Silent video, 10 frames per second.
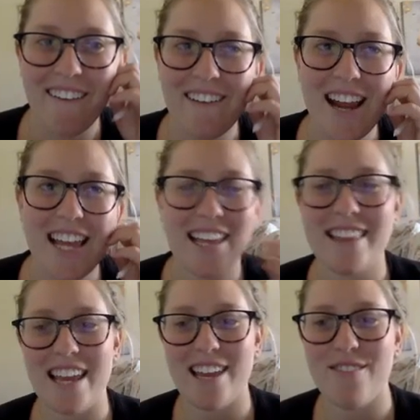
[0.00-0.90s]
right,
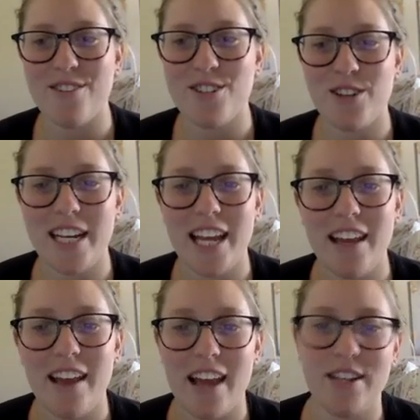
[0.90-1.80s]
thank you for joining,
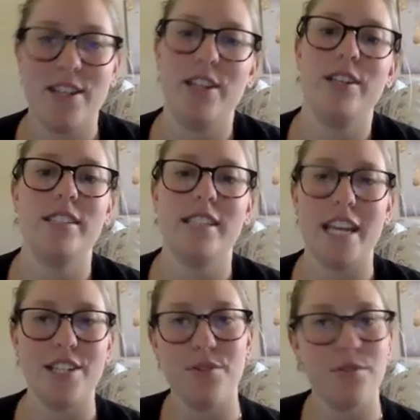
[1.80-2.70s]
and
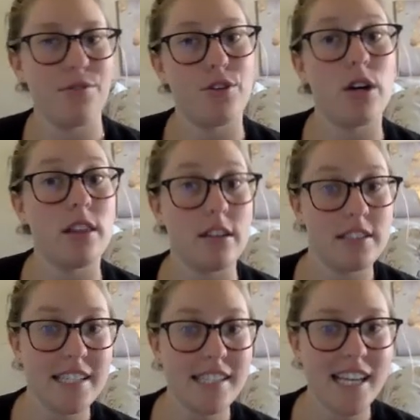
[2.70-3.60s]
stay tuned for
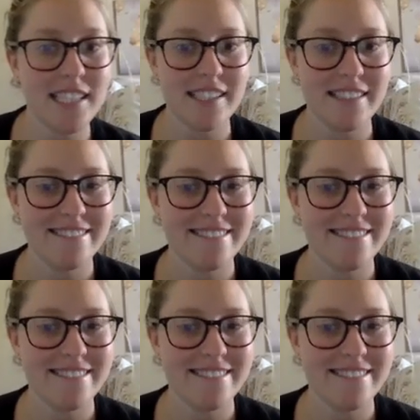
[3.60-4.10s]
Thursday's lesson.